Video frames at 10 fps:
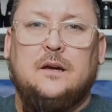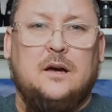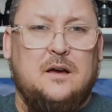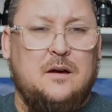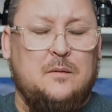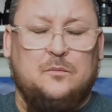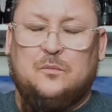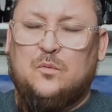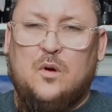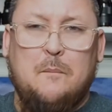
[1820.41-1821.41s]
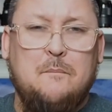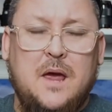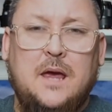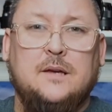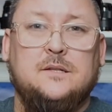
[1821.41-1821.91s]
I'm
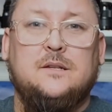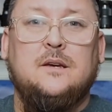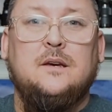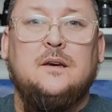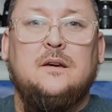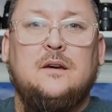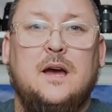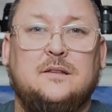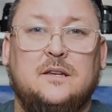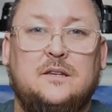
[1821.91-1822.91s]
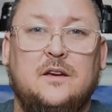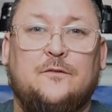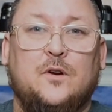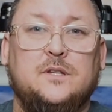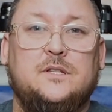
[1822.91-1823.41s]
amazed at the
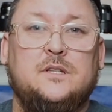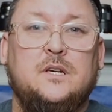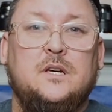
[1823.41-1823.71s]
difference